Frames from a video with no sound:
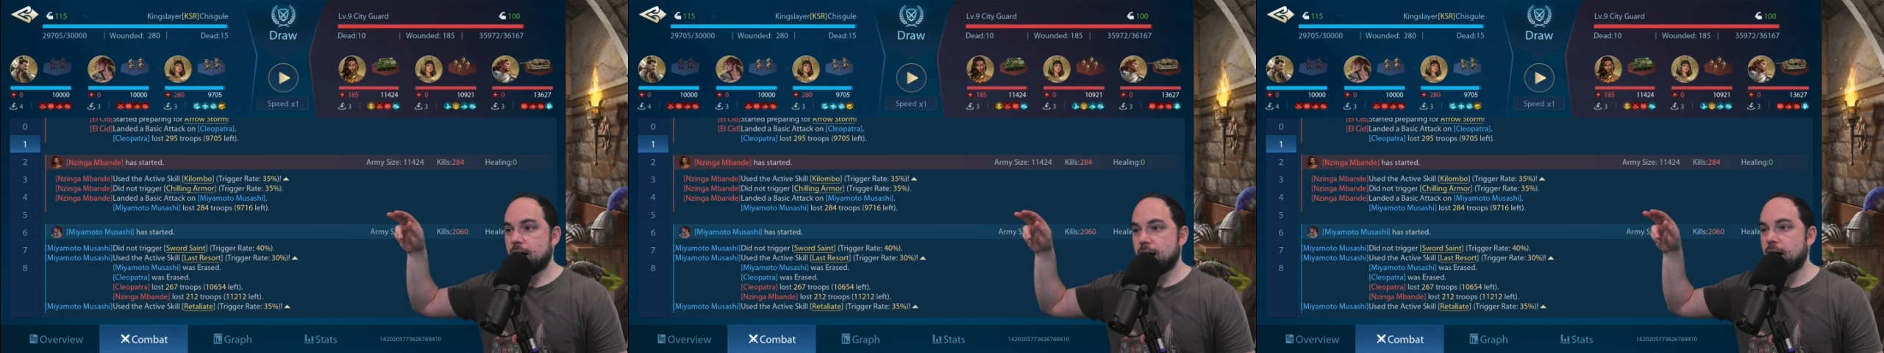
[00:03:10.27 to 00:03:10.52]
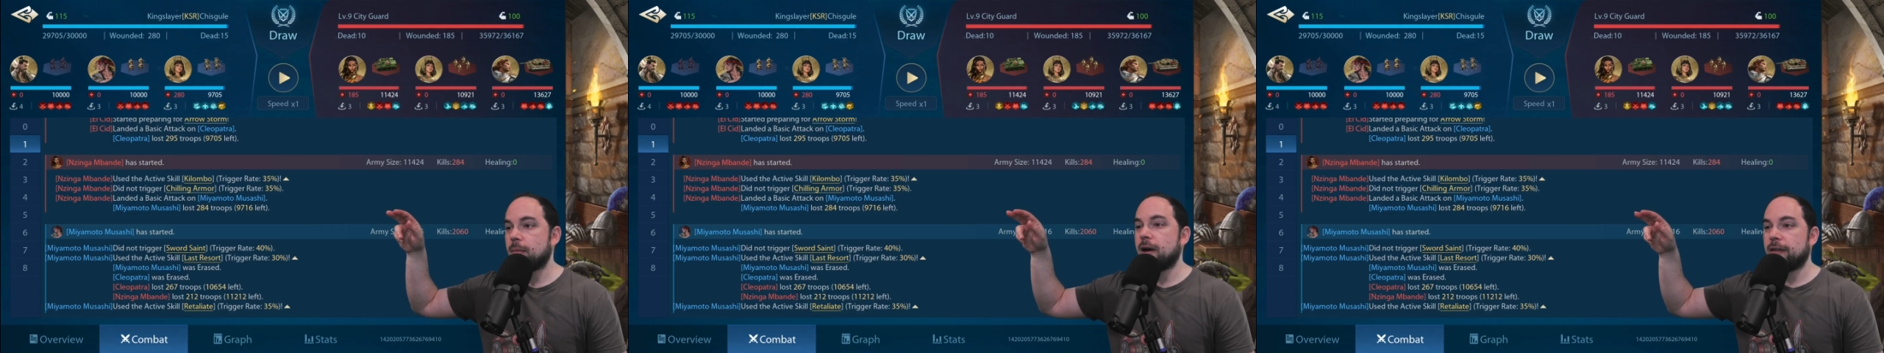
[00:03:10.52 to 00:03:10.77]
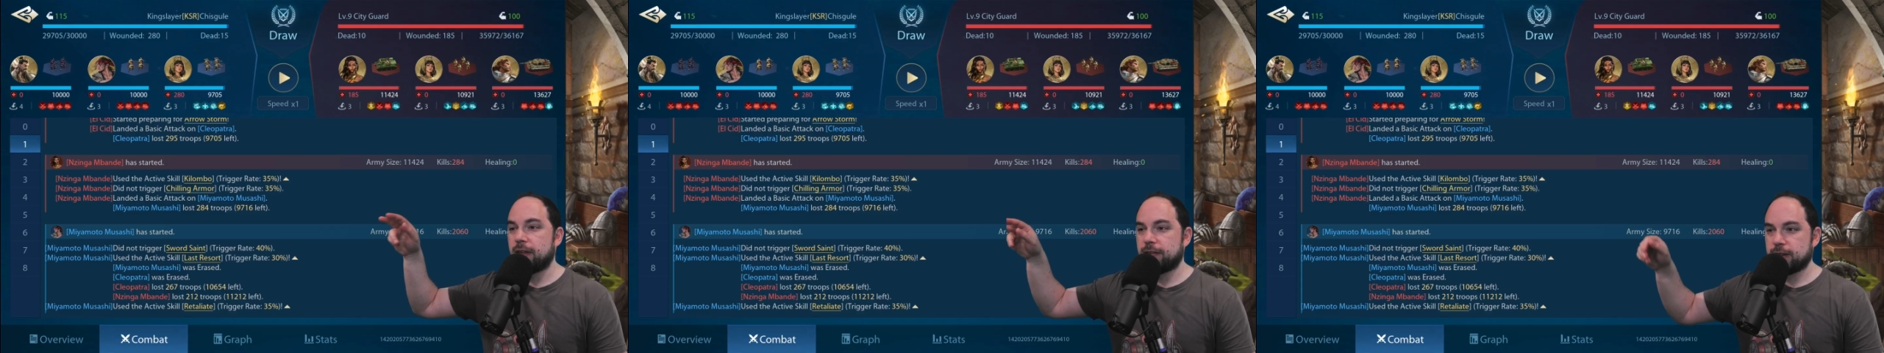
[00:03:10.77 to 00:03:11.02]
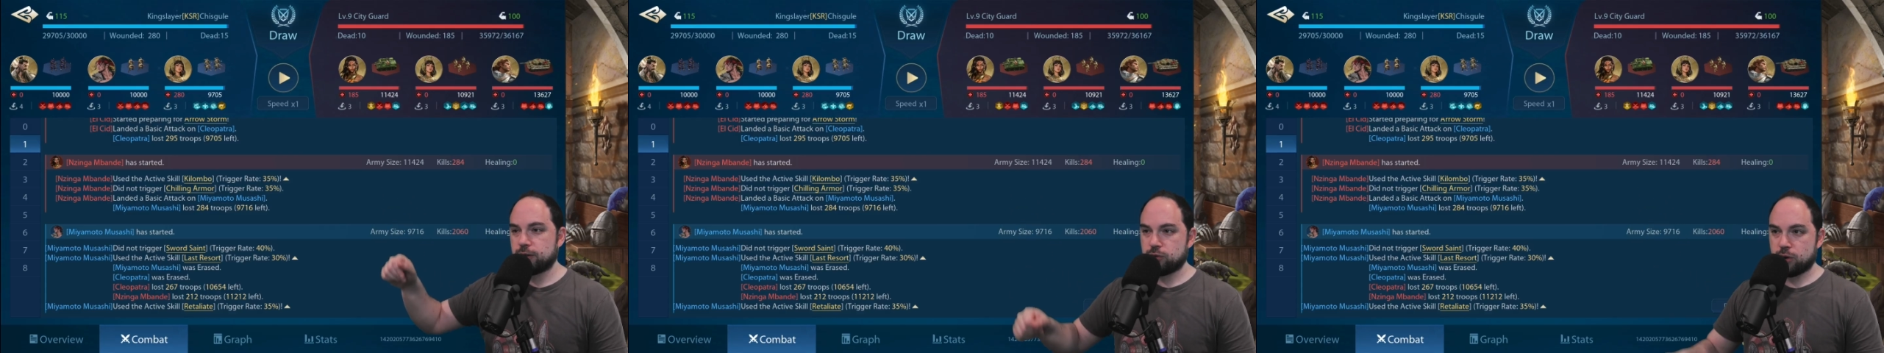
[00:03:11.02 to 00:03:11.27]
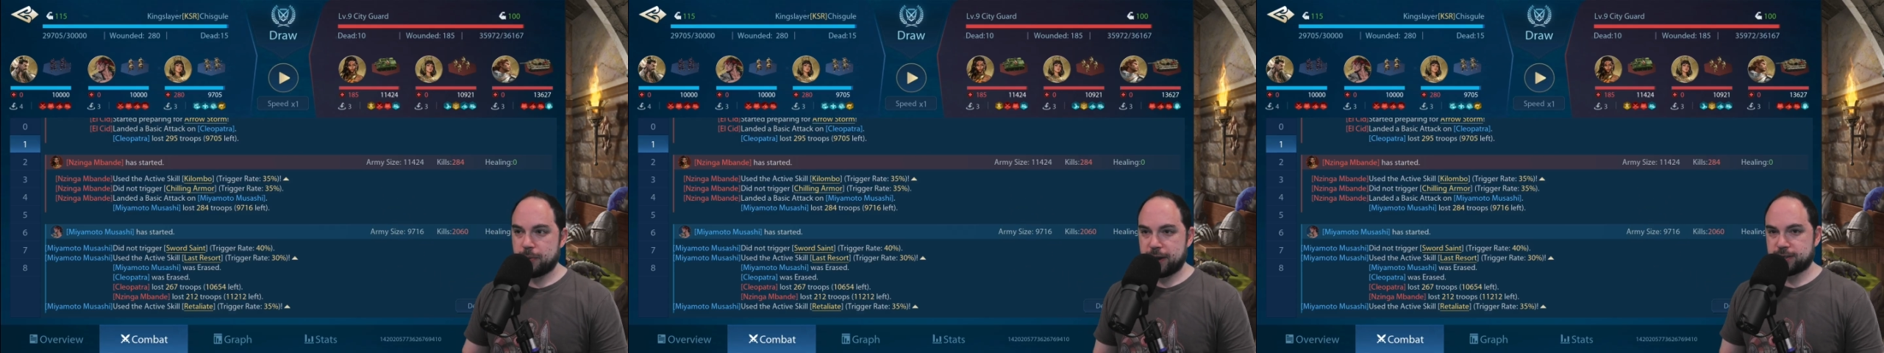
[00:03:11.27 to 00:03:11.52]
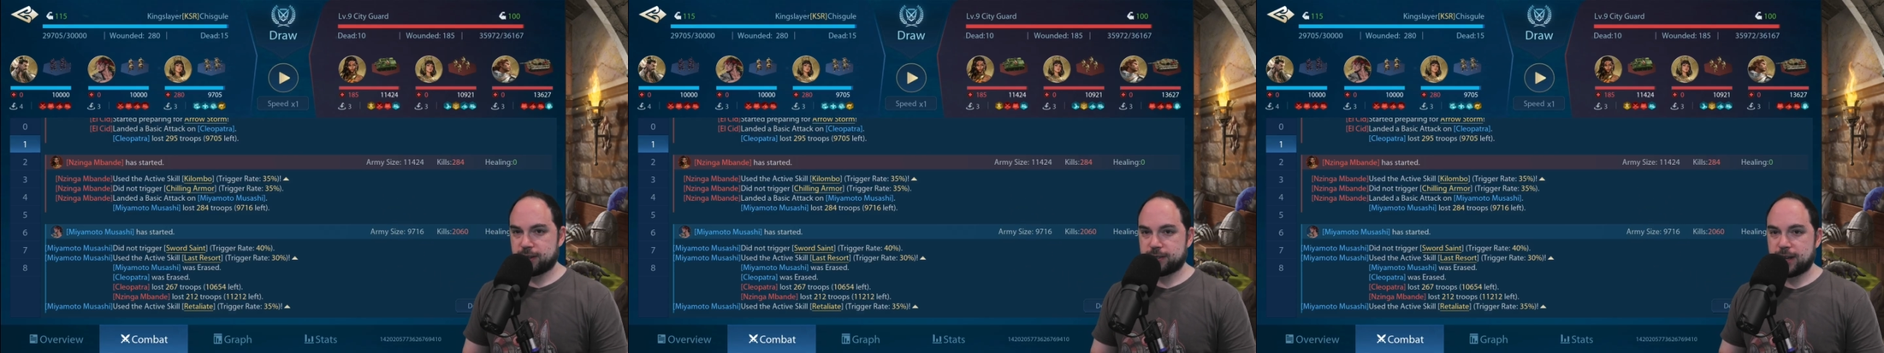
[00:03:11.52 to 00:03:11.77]
and then they do their
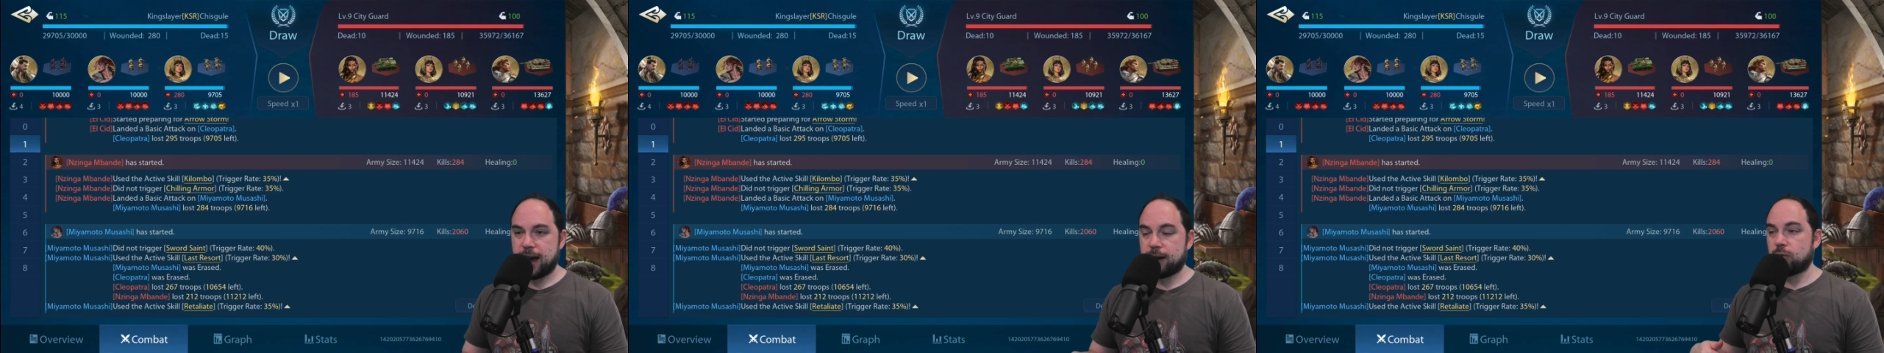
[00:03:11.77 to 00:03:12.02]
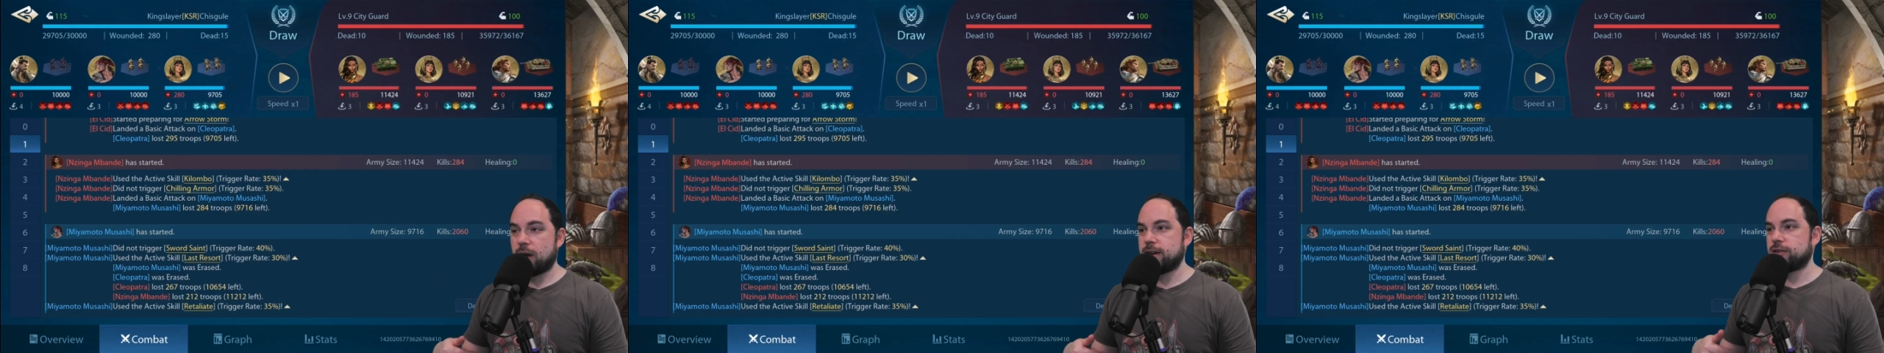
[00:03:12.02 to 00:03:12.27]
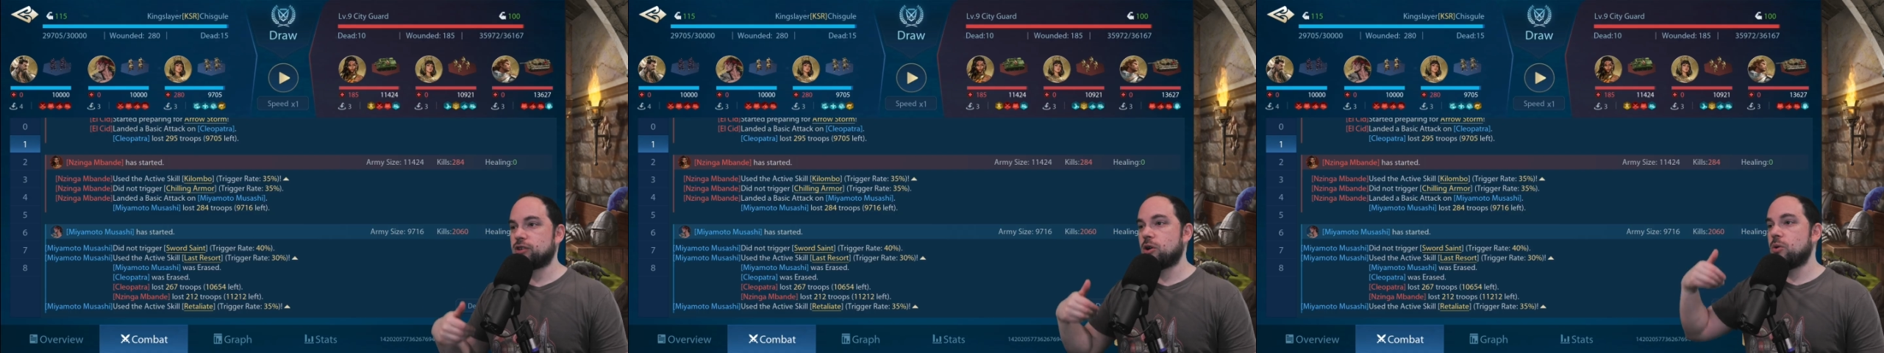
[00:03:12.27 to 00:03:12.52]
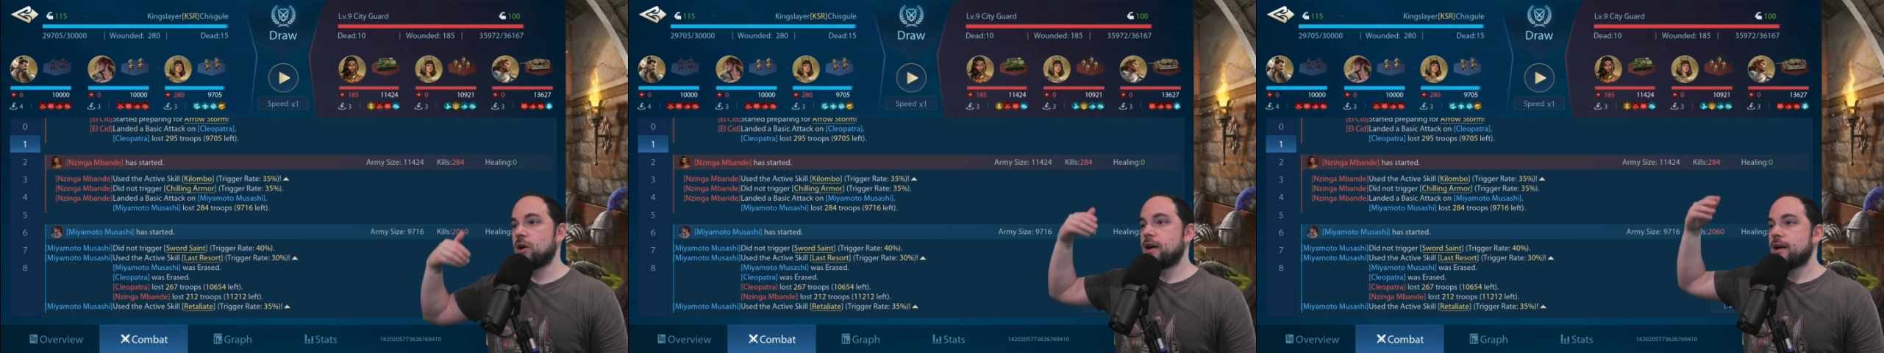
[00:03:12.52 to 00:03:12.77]
basic attack, right? So